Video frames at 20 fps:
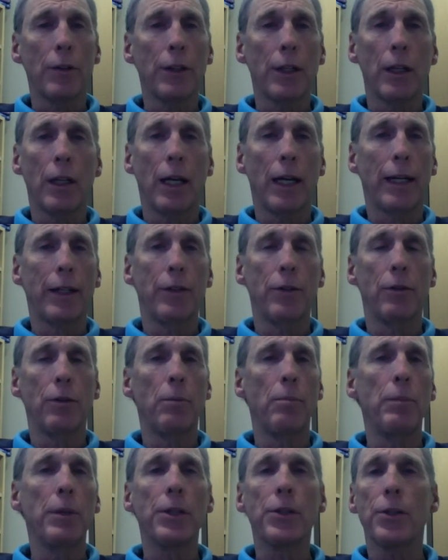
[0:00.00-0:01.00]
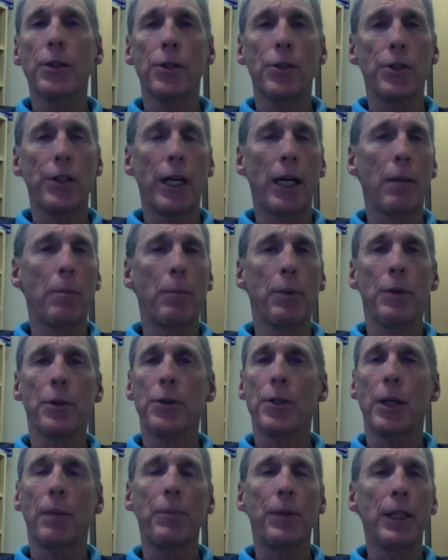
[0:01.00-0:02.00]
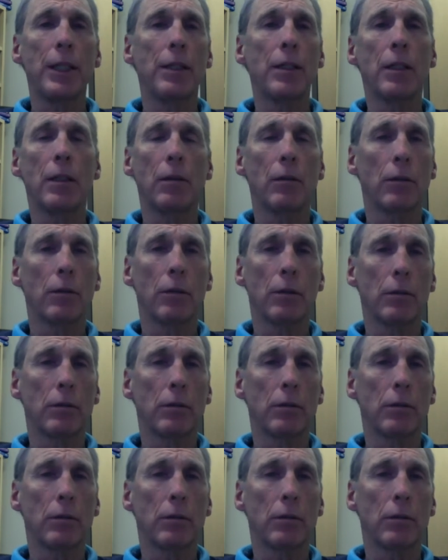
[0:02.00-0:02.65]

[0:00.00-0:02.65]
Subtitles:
the line you missed a step or something didn't